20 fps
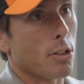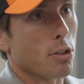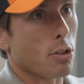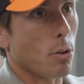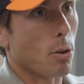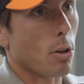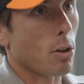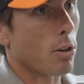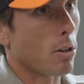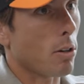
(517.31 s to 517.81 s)

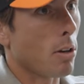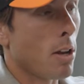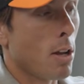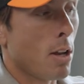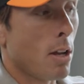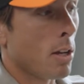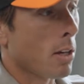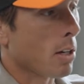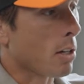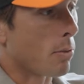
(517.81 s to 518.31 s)
So her
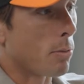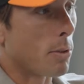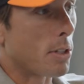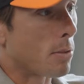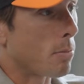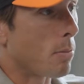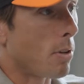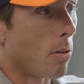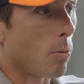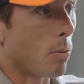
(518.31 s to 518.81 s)

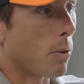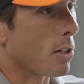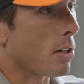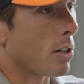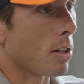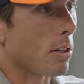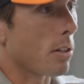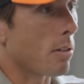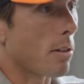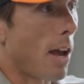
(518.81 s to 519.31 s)
charisma, we
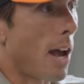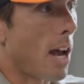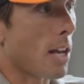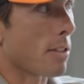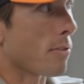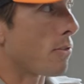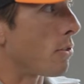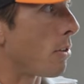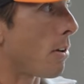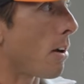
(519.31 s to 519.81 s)
couldn't
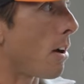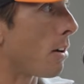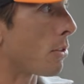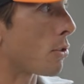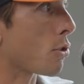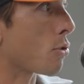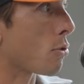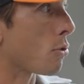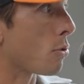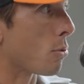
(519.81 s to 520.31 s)
ask for a
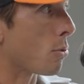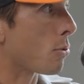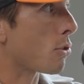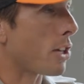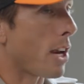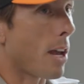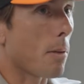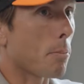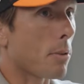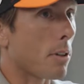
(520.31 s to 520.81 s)
true
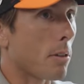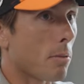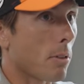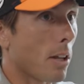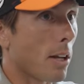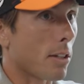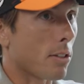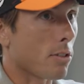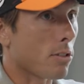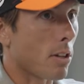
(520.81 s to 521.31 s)
champion
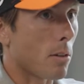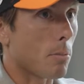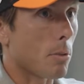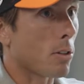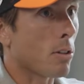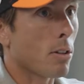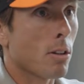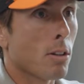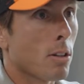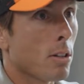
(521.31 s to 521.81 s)
like
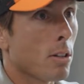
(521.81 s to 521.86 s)
Summer.